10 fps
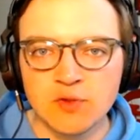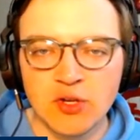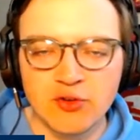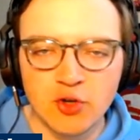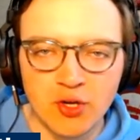
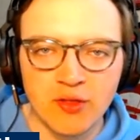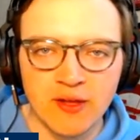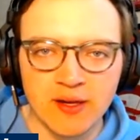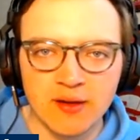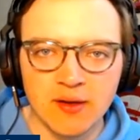So that's a good
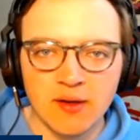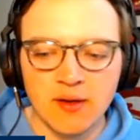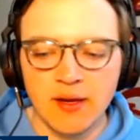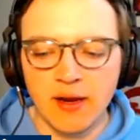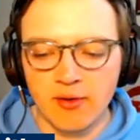thing.
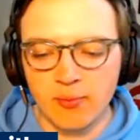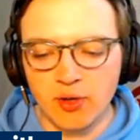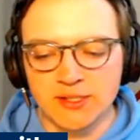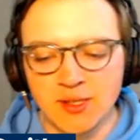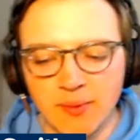Aaron
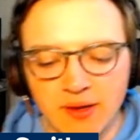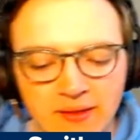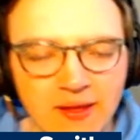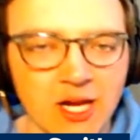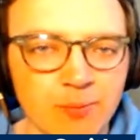Brooks, somebody
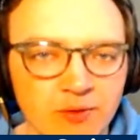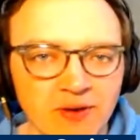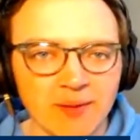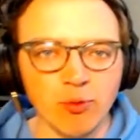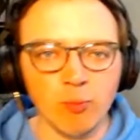that can
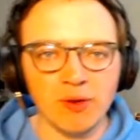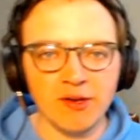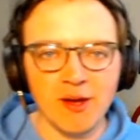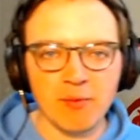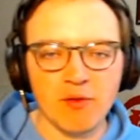provide
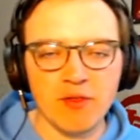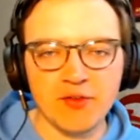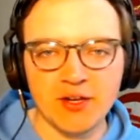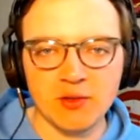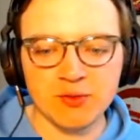bullpen depth for the
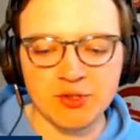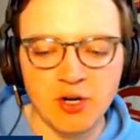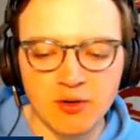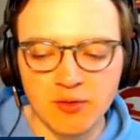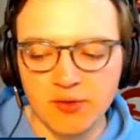St. Louis
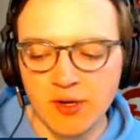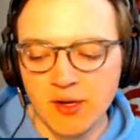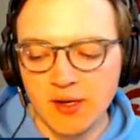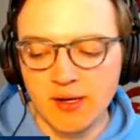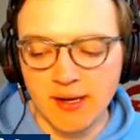Cardinals.
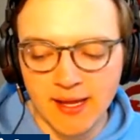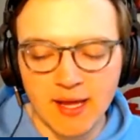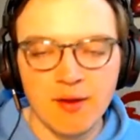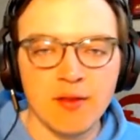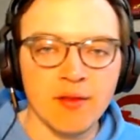
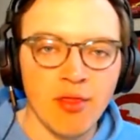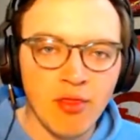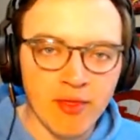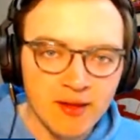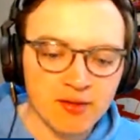Again,
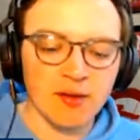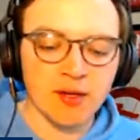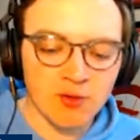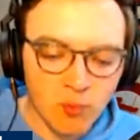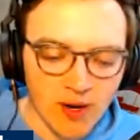this
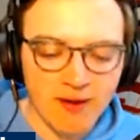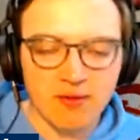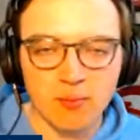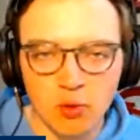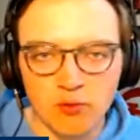is why
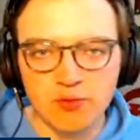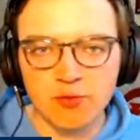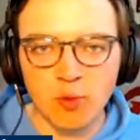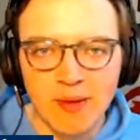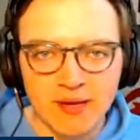the
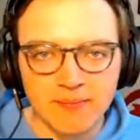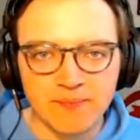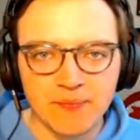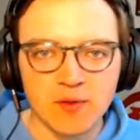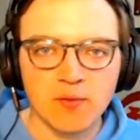moves were made,
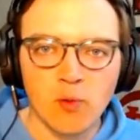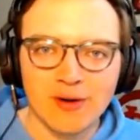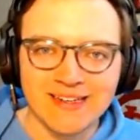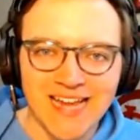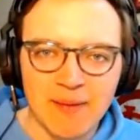
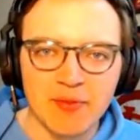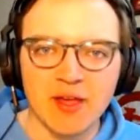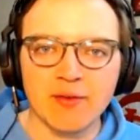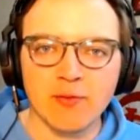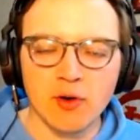for depth
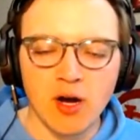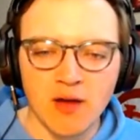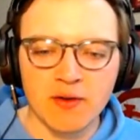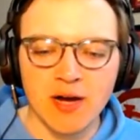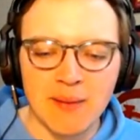and for
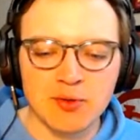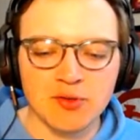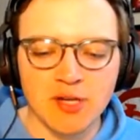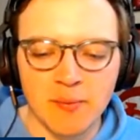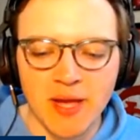other
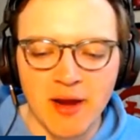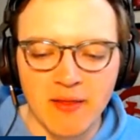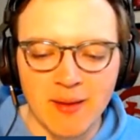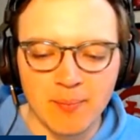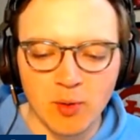options coming out
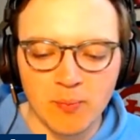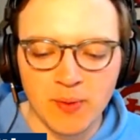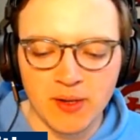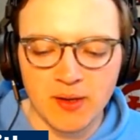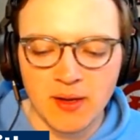of that
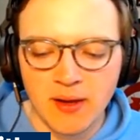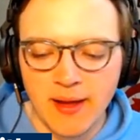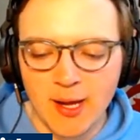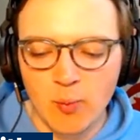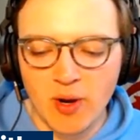bullpen.
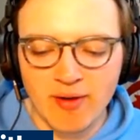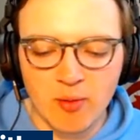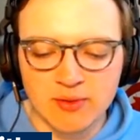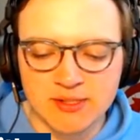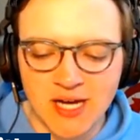Adam
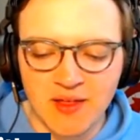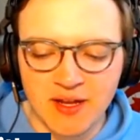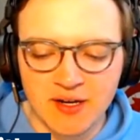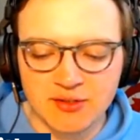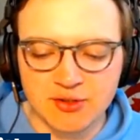Wainwright was solid.
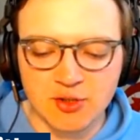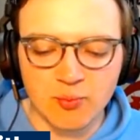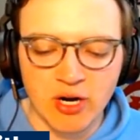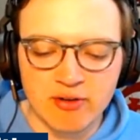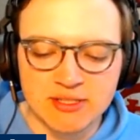Hendricks
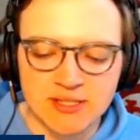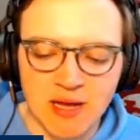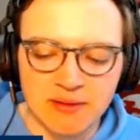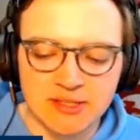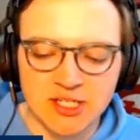Cabrera,
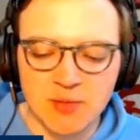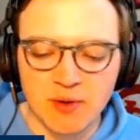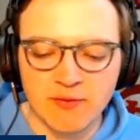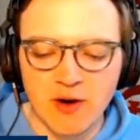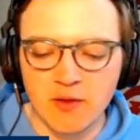solid.
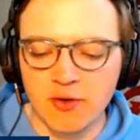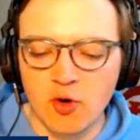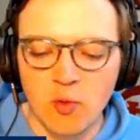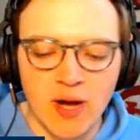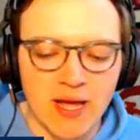TJ McFarland, a
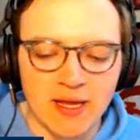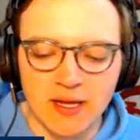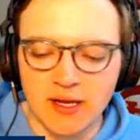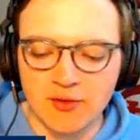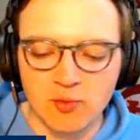quiet
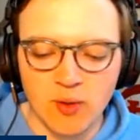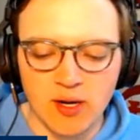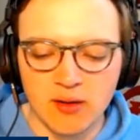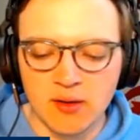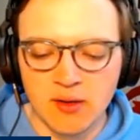inning as
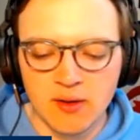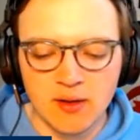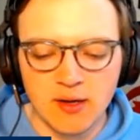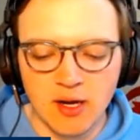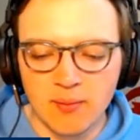well.
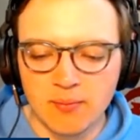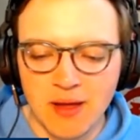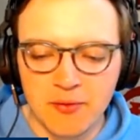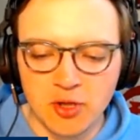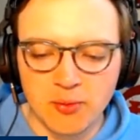
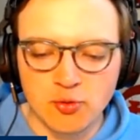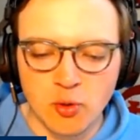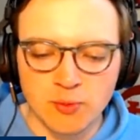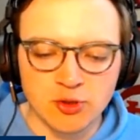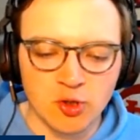Matthew
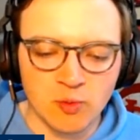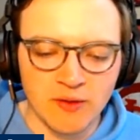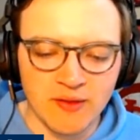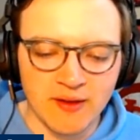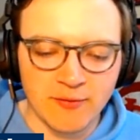Liberatore was the only
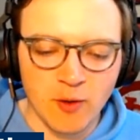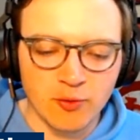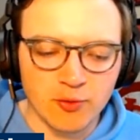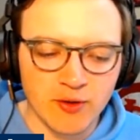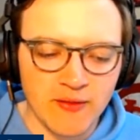one that
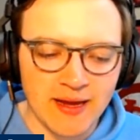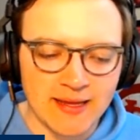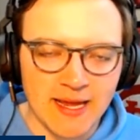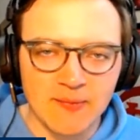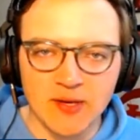faltered in
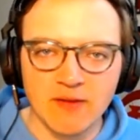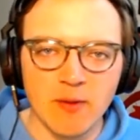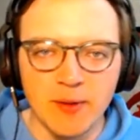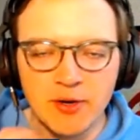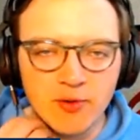that game to give
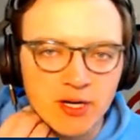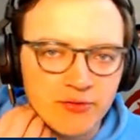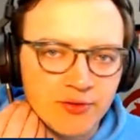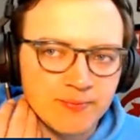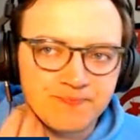up any
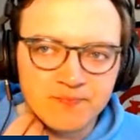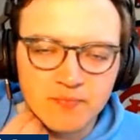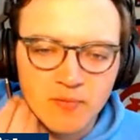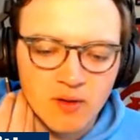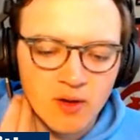runs.
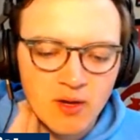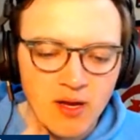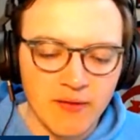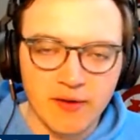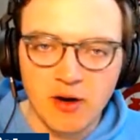
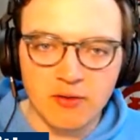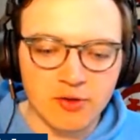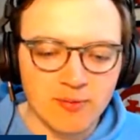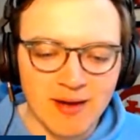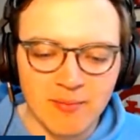And then the
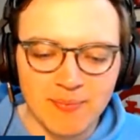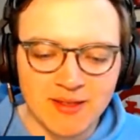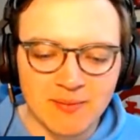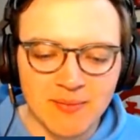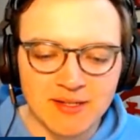Cardinals come out and
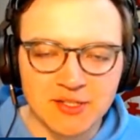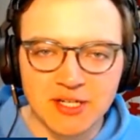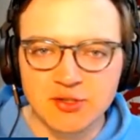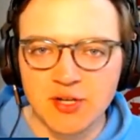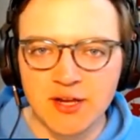beat the Mets
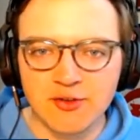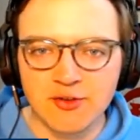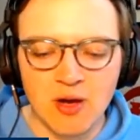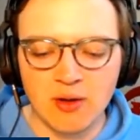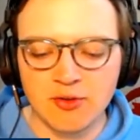yesterday as
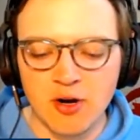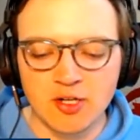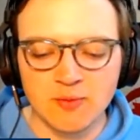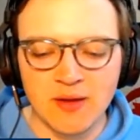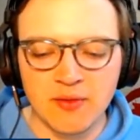well. I
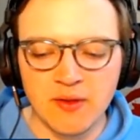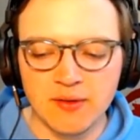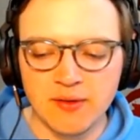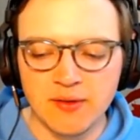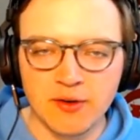talked about the
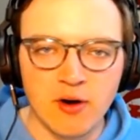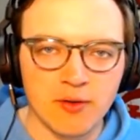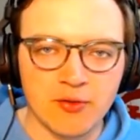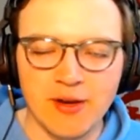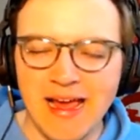Dylan
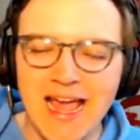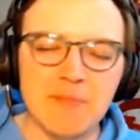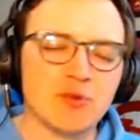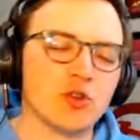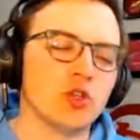Carlson
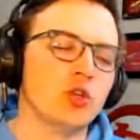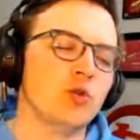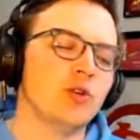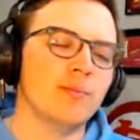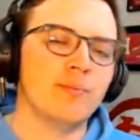
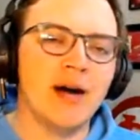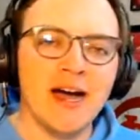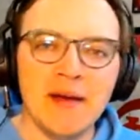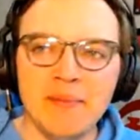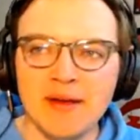absolute
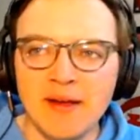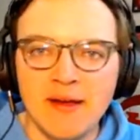bomb.